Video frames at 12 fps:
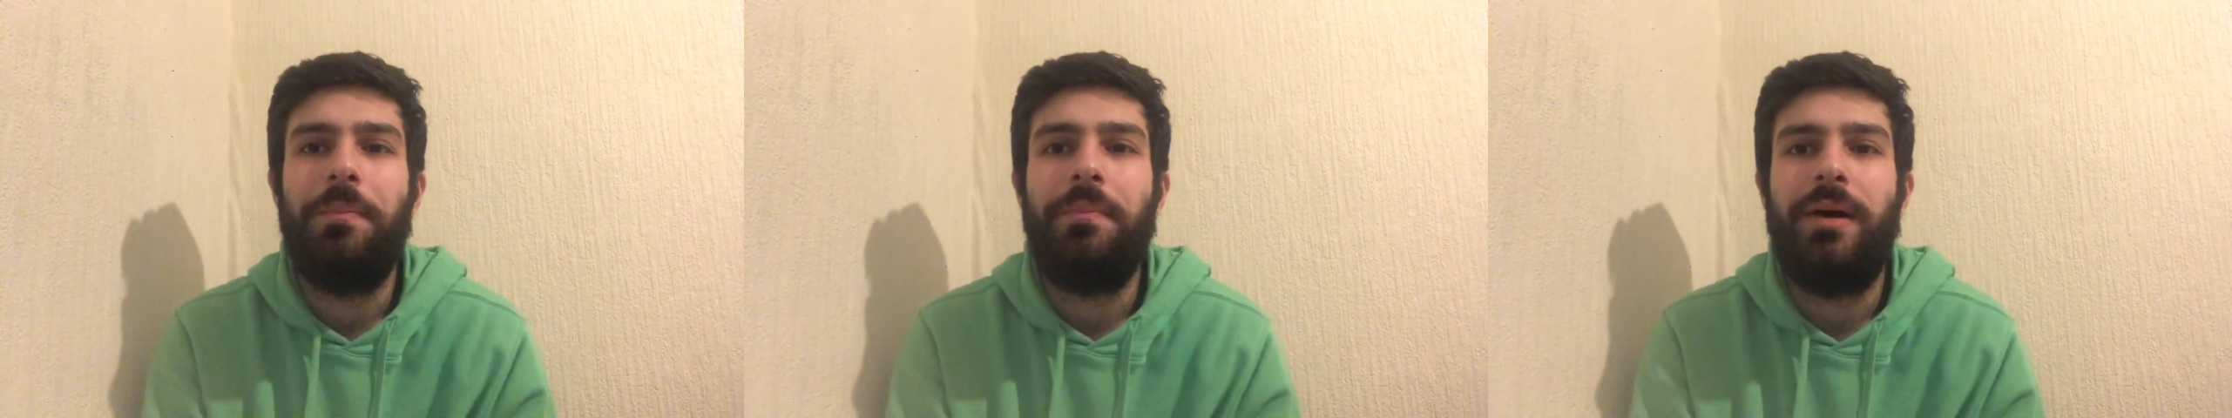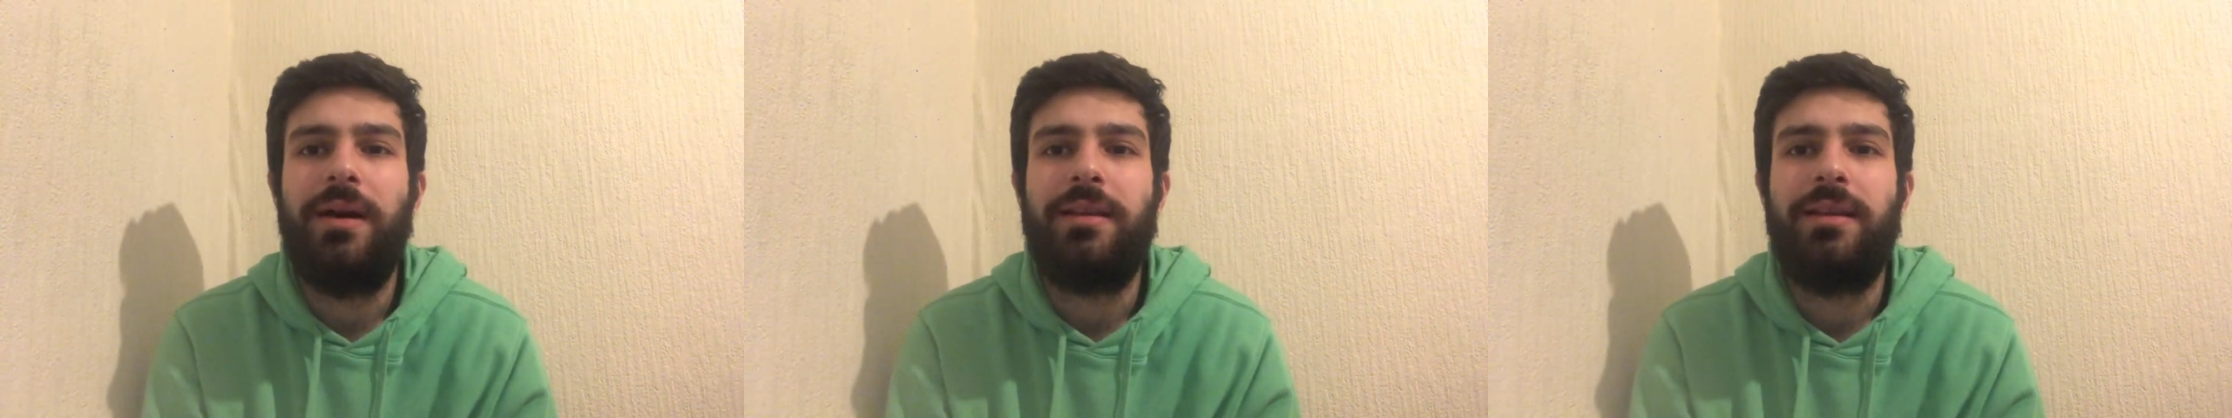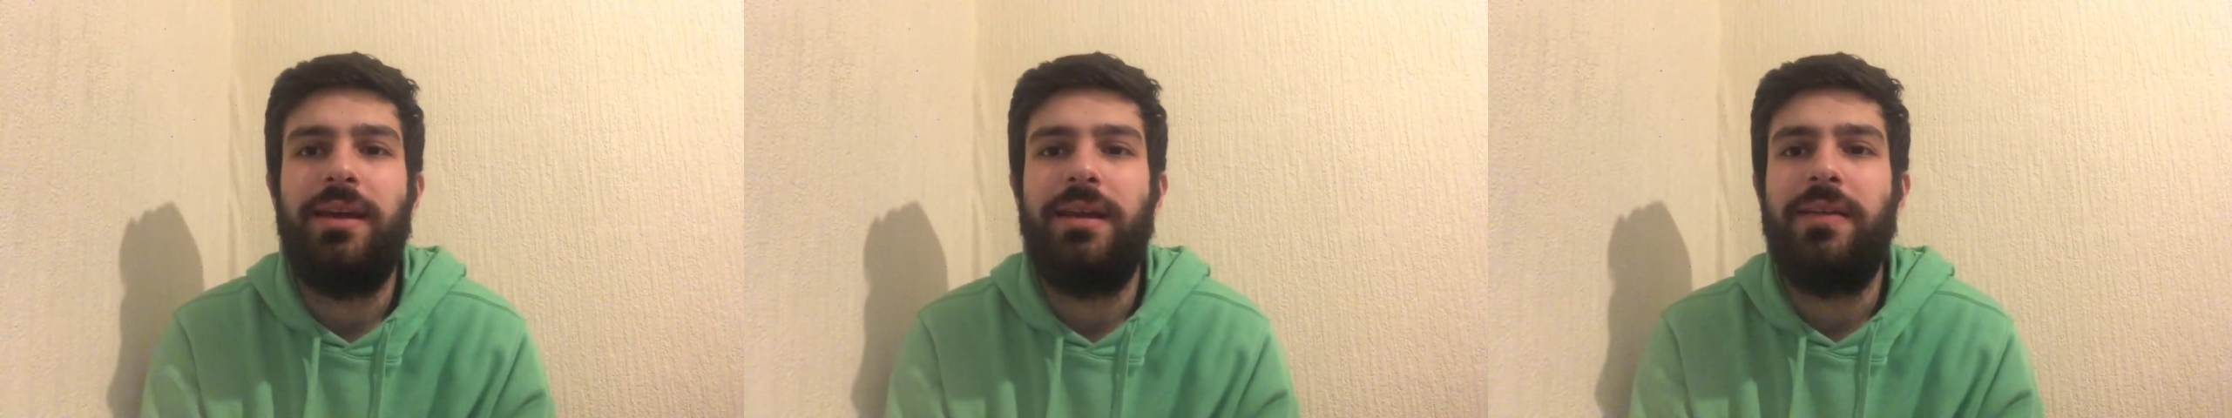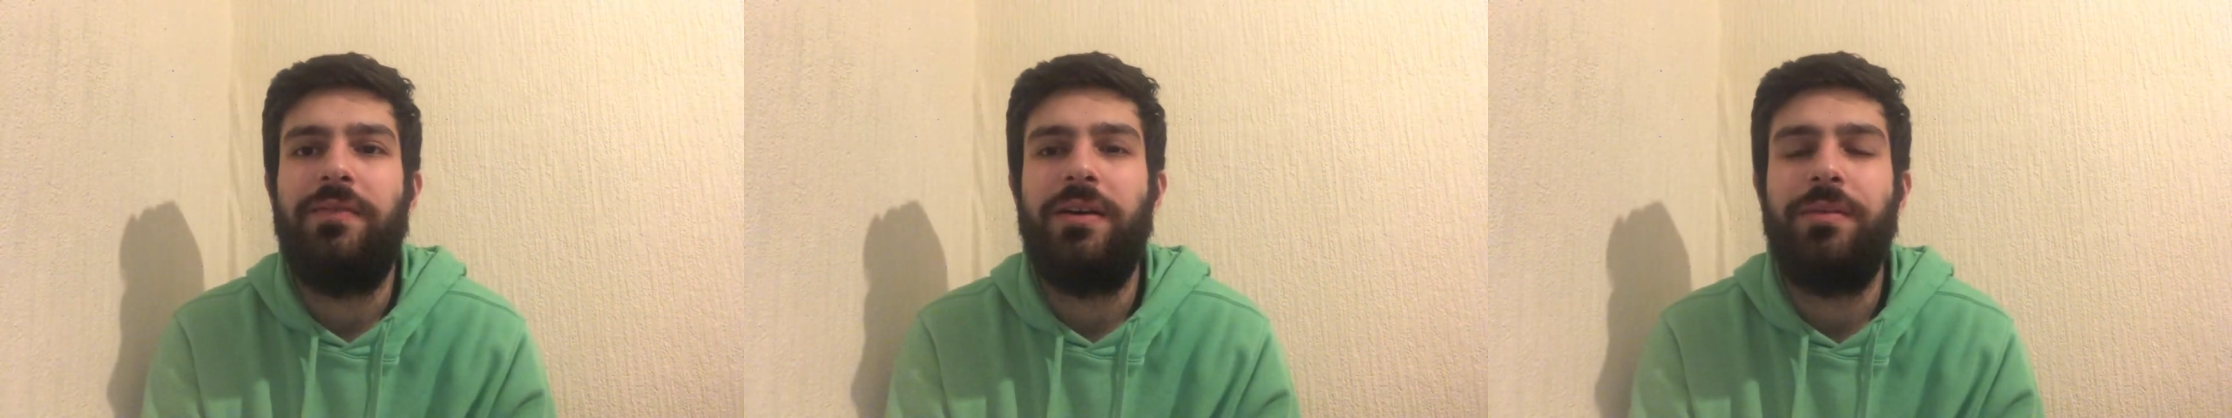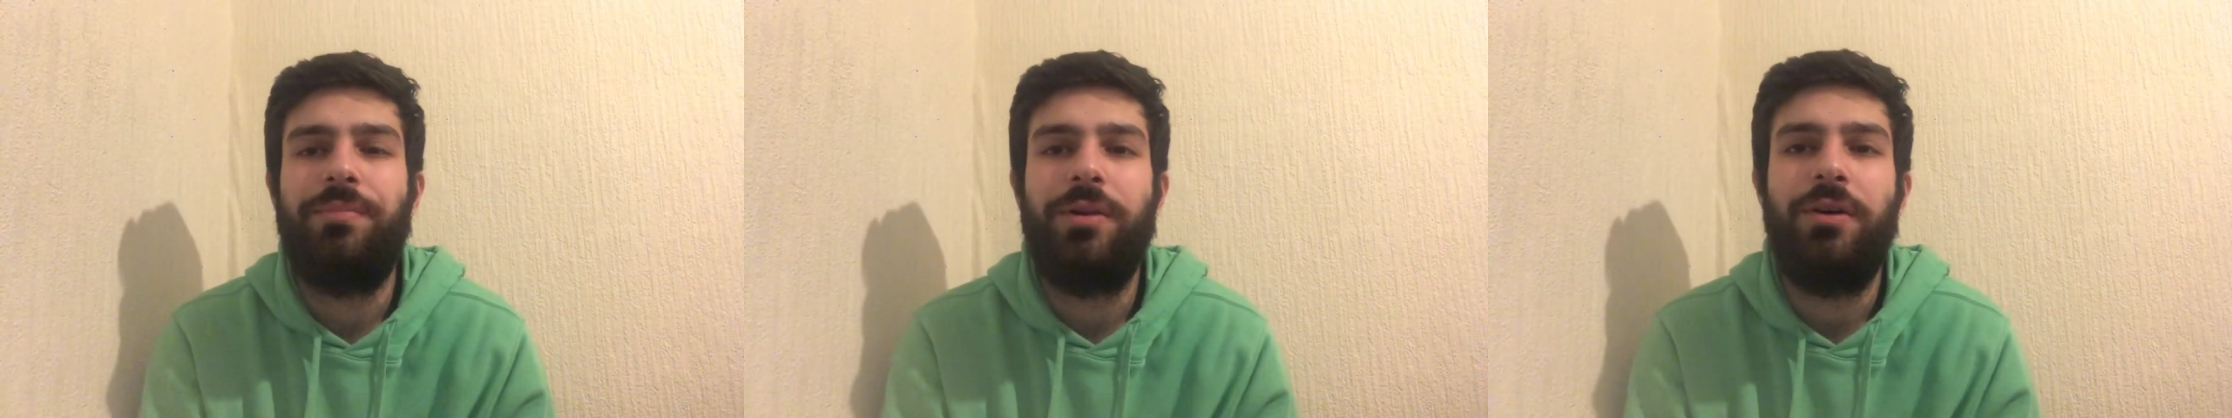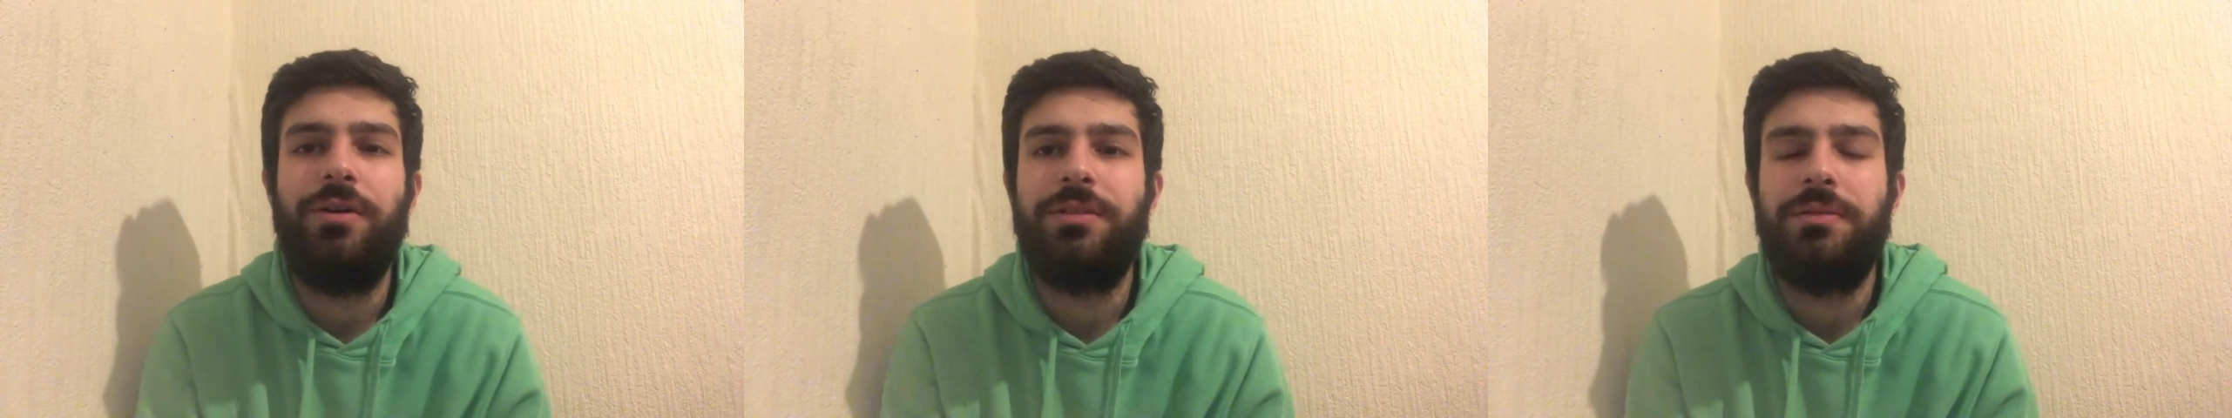back to Anything
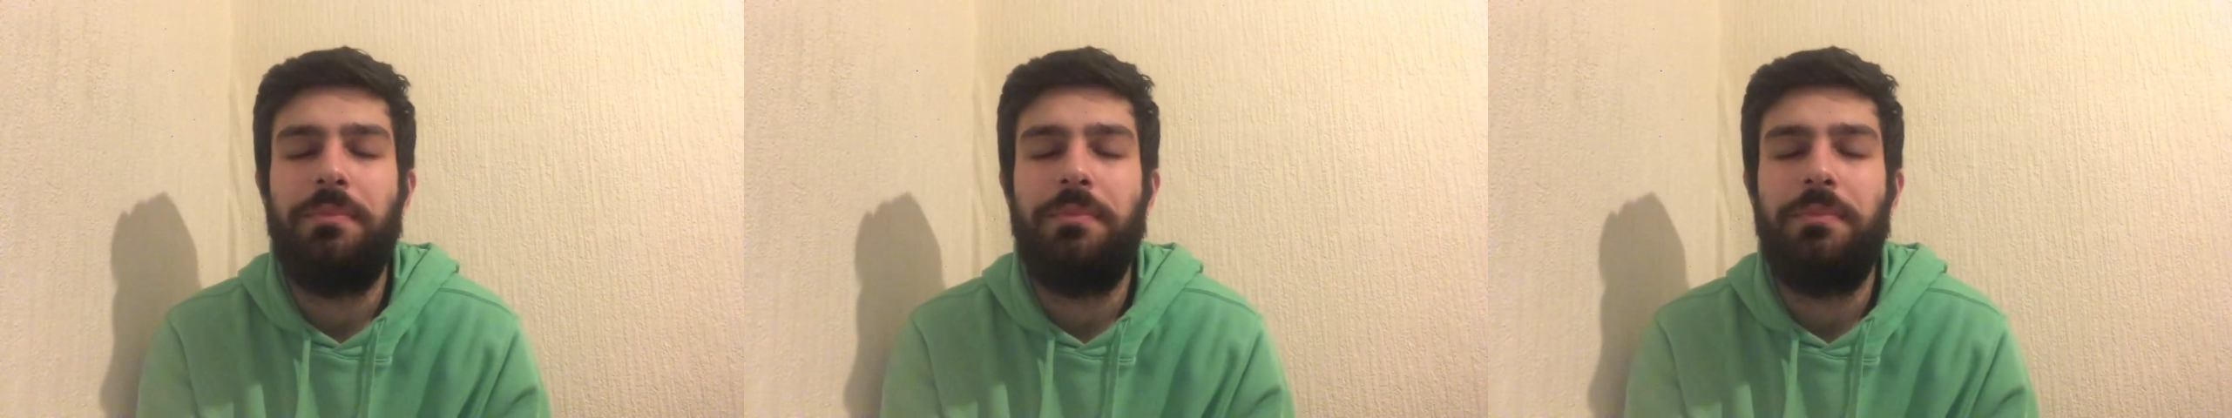Blows.